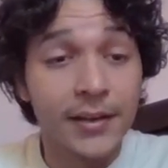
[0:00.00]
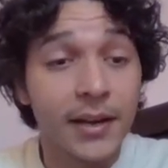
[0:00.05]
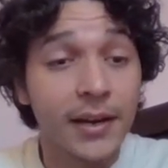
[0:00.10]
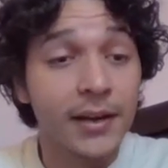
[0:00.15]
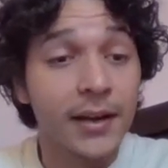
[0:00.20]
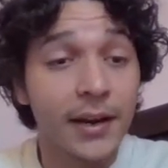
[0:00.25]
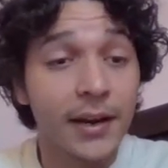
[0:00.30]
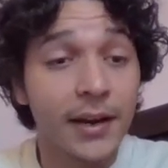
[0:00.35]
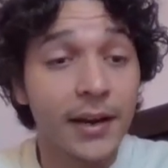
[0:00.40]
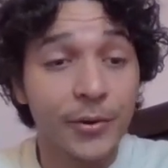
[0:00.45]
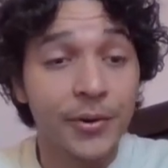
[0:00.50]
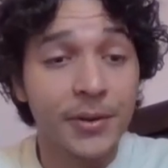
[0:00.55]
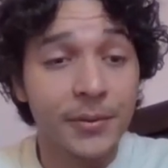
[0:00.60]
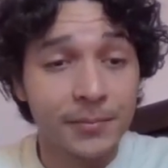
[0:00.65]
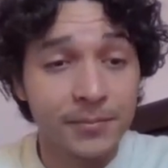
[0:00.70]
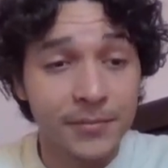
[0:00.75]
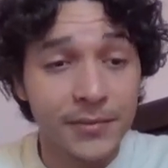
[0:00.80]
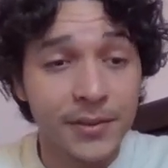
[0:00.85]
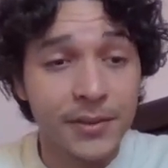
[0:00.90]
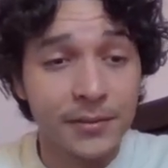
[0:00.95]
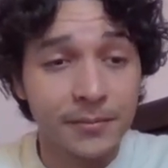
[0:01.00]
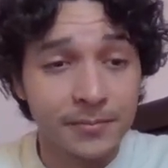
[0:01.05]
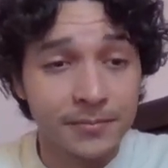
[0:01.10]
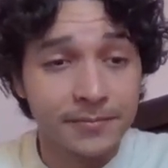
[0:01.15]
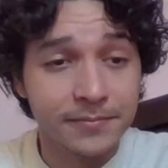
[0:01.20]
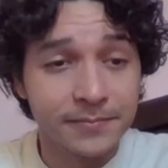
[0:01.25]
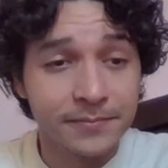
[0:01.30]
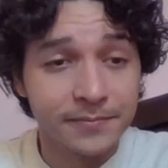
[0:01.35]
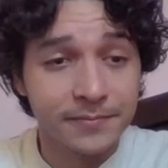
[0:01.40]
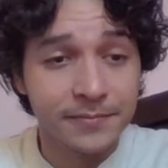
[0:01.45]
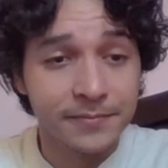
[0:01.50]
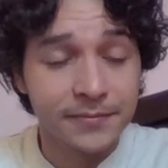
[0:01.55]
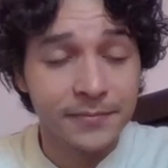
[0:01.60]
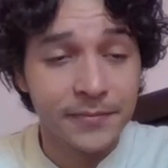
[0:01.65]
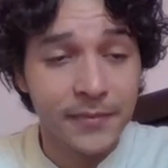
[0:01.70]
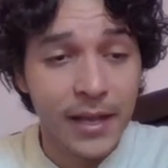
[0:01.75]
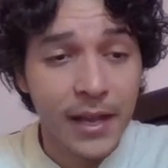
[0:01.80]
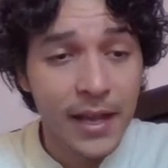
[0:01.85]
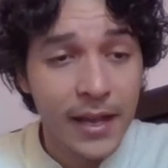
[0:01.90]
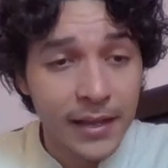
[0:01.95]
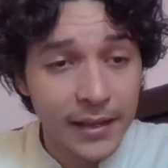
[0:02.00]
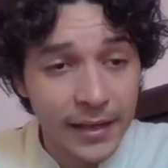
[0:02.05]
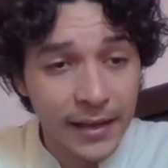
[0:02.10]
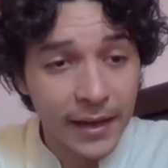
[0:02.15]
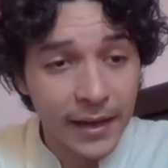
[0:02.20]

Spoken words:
I agree, yeah, yeah,